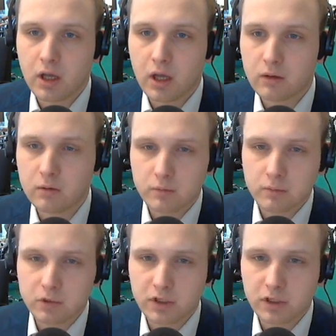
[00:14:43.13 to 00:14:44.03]
a good
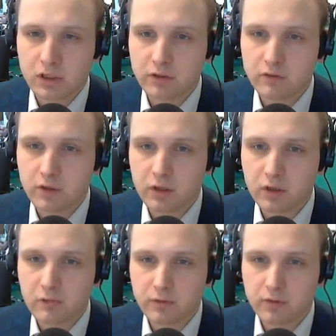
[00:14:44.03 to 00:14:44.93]
material is gonna
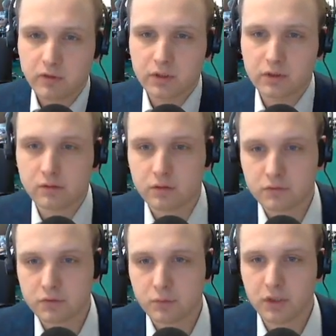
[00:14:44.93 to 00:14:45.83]
give credit to
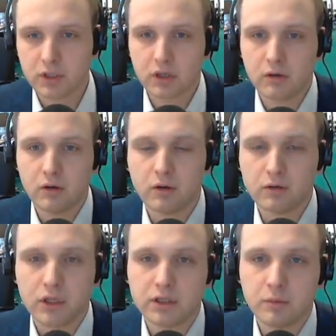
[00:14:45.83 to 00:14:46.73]
Investopedia.
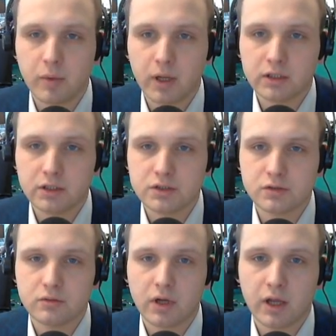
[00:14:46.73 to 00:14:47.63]
On other patterns
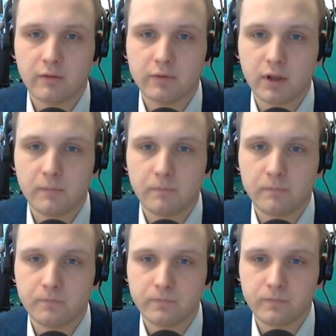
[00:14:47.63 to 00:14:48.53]
you have
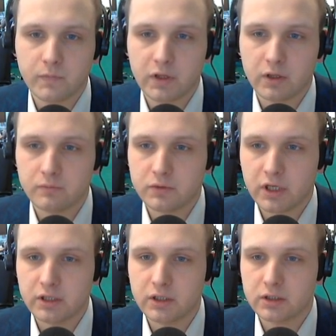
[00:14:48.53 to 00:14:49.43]
them here,
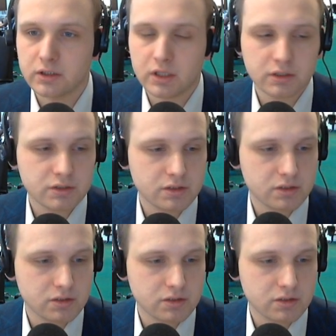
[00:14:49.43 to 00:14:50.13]
technical analysis